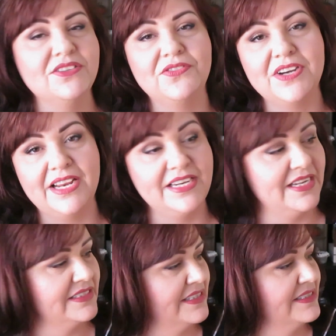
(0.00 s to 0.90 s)
so for
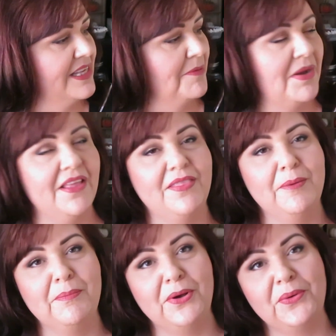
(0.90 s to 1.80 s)
99 cents I bought
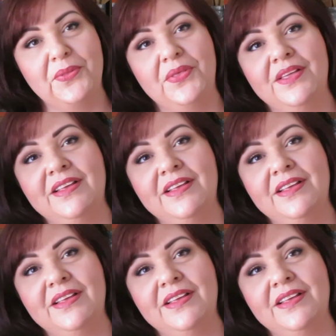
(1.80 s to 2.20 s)
them both.